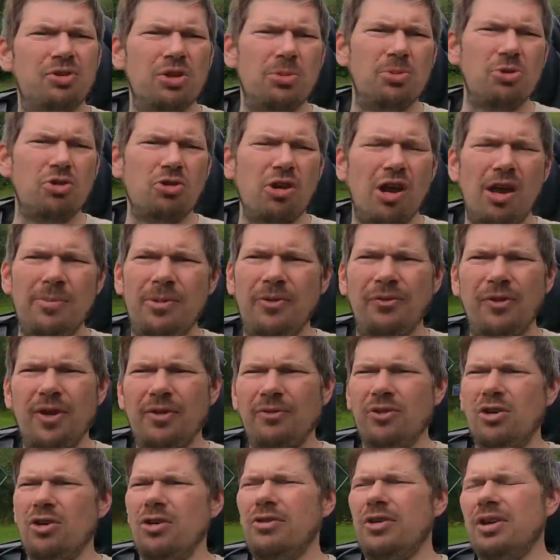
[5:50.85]
subscribe if you
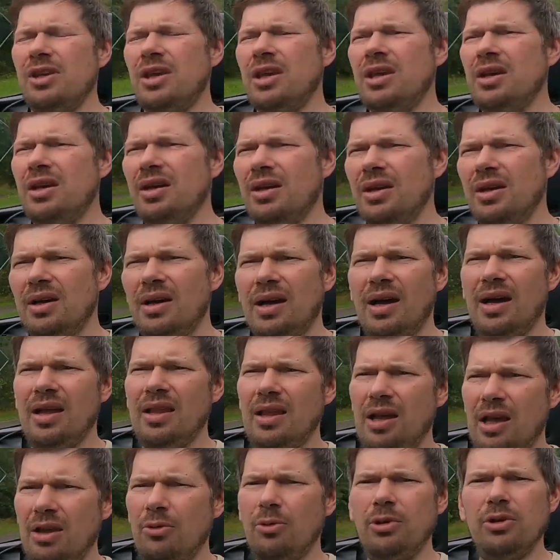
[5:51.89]
haven't already,
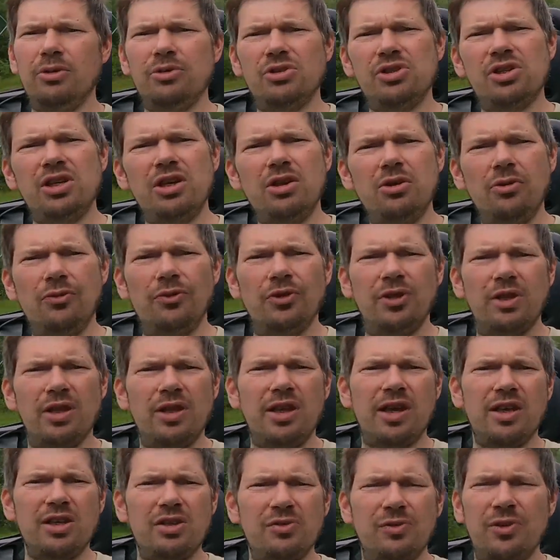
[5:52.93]
and I will see you for the
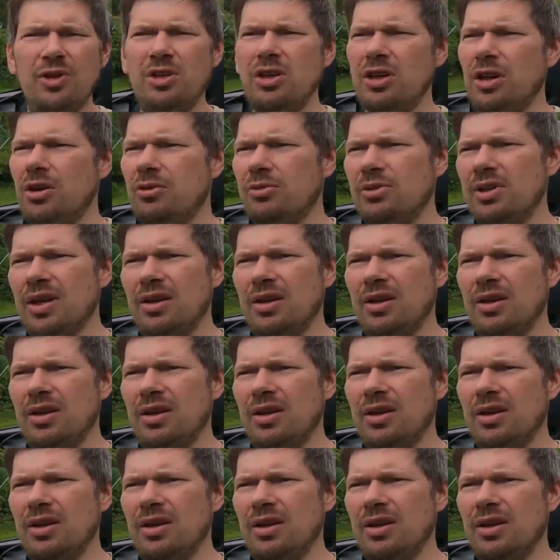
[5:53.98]
next video